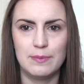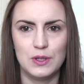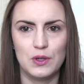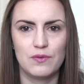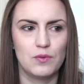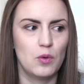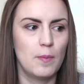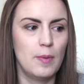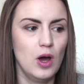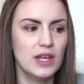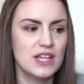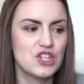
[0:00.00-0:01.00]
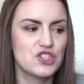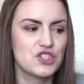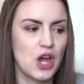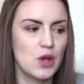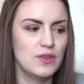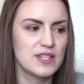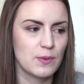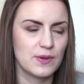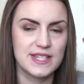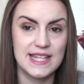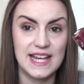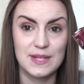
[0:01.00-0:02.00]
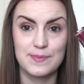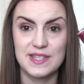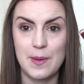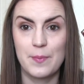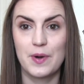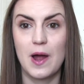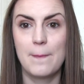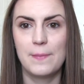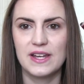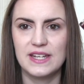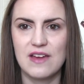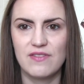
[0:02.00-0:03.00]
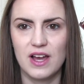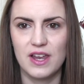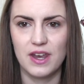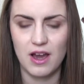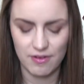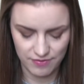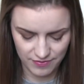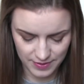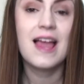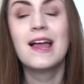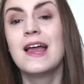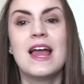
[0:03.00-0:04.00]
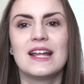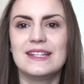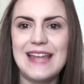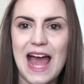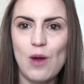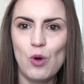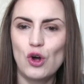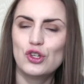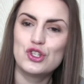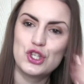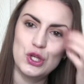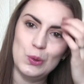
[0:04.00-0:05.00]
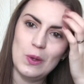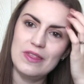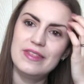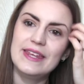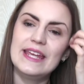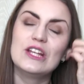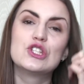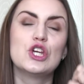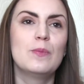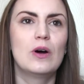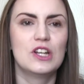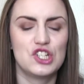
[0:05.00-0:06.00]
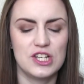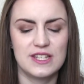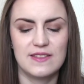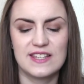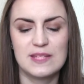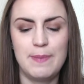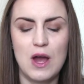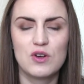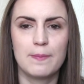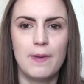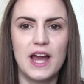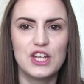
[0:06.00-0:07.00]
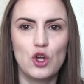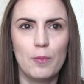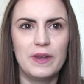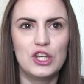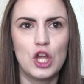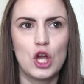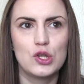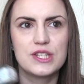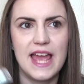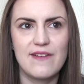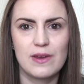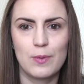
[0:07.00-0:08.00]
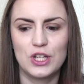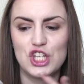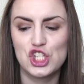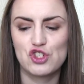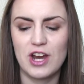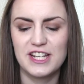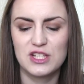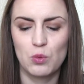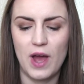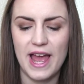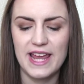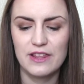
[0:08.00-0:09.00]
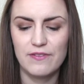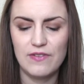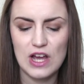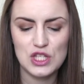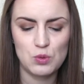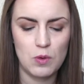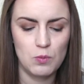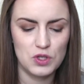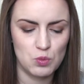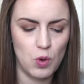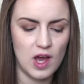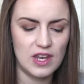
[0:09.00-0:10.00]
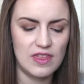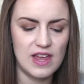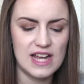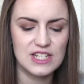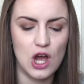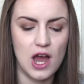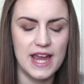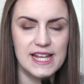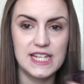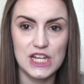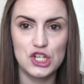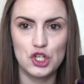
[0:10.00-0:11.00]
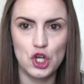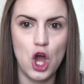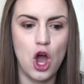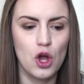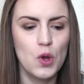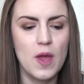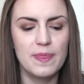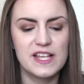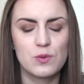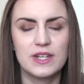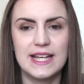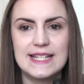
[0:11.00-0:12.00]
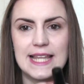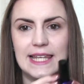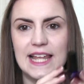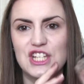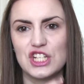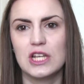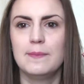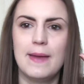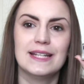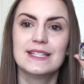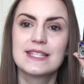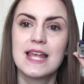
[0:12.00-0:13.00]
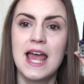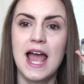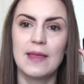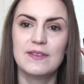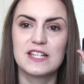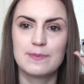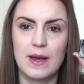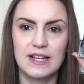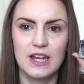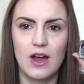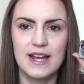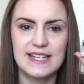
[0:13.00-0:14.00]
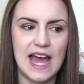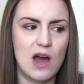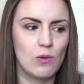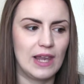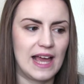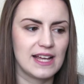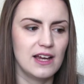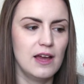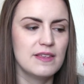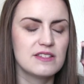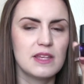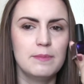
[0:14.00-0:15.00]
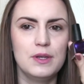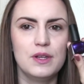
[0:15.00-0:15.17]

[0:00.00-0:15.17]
a beautiful polish. So this one is Sectumsempra by Nvr Enuff. Now on to the two polishes that the spells might not be known to everybody straight away. The first one was one that I did know, and this one is Legilimens, and this is by Night Owl Lacquer, and this is a